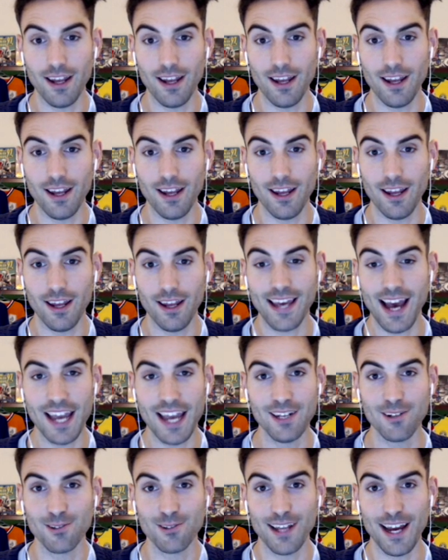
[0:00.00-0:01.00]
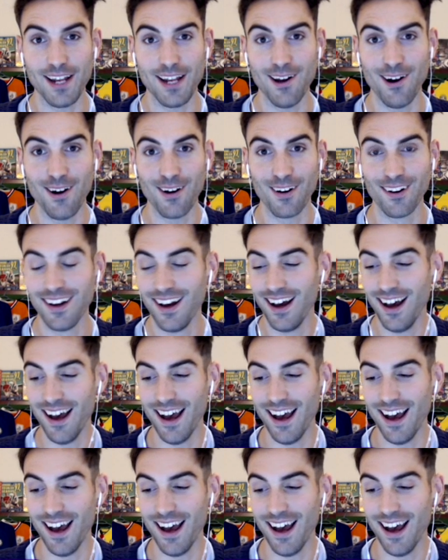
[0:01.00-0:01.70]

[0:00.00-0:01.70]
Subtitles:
I'm going Kane all day long.